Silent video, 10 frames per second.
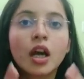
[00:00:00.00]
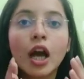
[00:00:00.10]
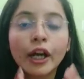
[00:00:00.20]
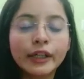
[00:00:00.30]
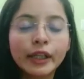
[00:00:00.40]

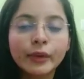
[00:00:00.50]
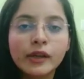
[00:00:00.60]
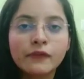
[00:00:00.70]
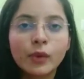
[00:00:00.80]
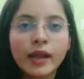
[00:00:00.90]
undue
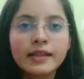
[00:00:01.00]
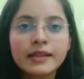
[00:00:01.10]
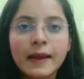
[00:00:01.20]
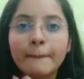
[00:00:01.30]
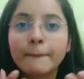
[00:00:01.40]
influence,
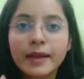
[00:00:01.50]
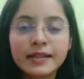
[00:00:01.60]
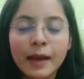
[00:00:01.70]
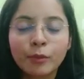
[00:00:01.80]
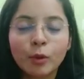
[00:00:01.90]

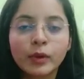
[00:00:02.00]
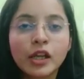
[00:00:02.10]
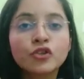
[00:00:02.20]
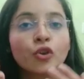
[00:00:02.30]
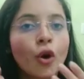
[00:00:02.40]

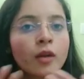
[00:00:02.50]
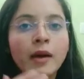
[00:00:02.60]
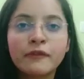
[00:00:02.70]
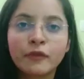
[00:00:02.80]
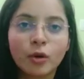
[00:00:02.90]
misappropriation, or
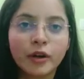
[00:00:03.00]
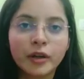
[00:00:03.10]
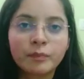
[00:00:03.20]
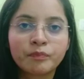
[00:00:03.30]
by fraud.